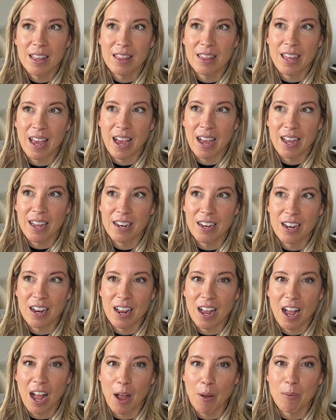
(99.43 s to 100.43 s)
that
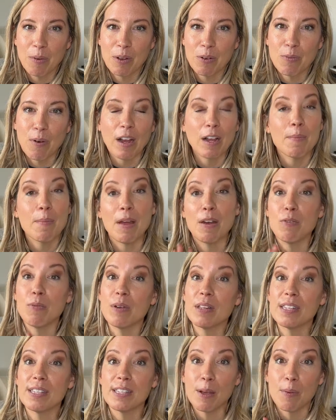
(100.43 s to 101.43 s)
I would recommend
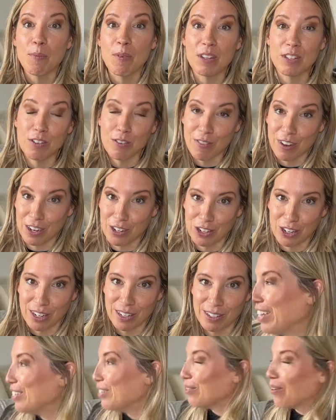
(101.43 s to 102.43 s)
with some
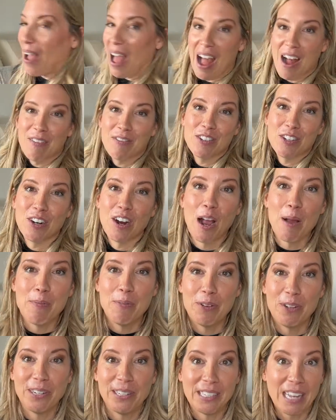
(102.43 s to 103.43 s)
reservations. So after I
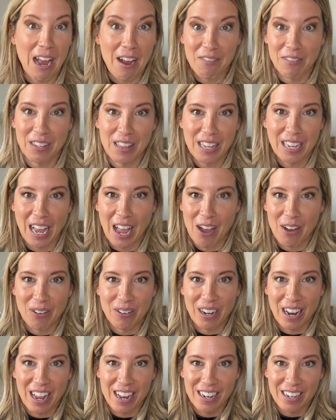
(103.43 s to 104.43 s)
pulled everything
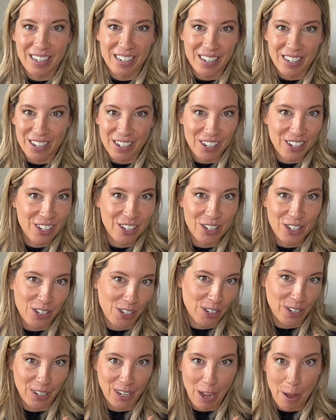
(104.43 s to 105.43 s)
out and
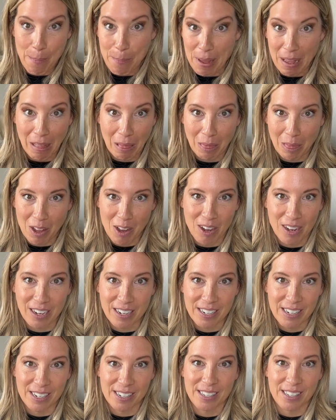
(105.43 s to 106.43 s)
took a big look
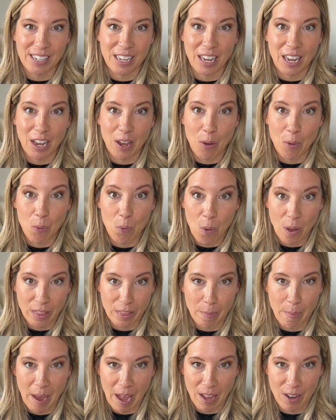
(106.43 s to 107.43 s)
to see what the
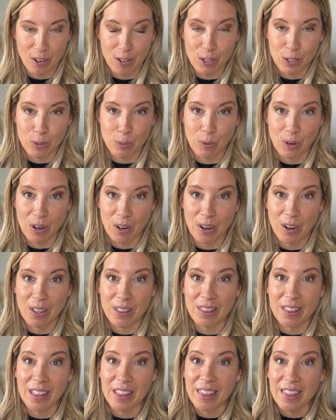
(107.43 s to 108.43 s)
patterns were,
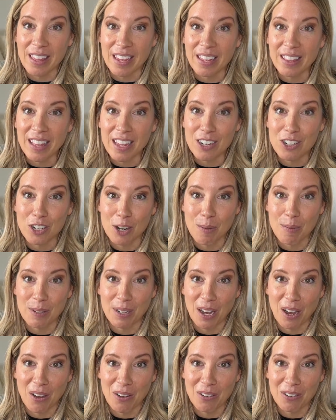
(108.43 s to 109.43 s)
the thing that jumped
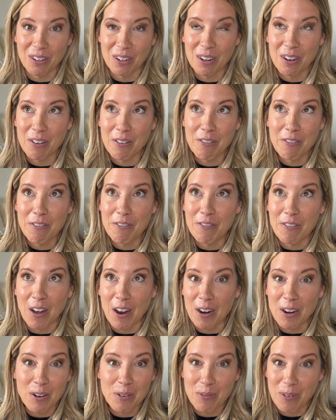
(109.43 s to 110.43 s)
out
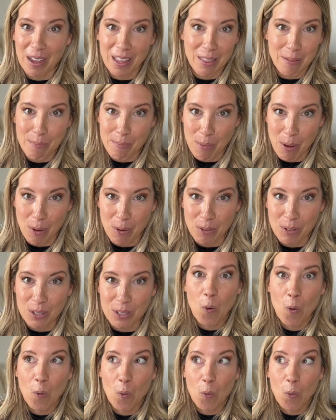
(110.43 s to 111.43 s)
far and away the
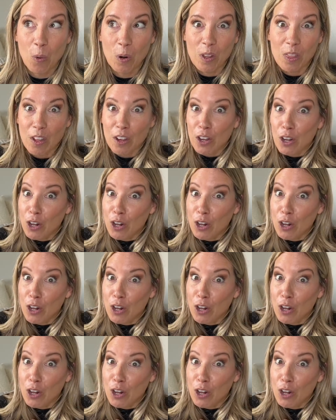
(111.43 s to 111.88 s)
most were the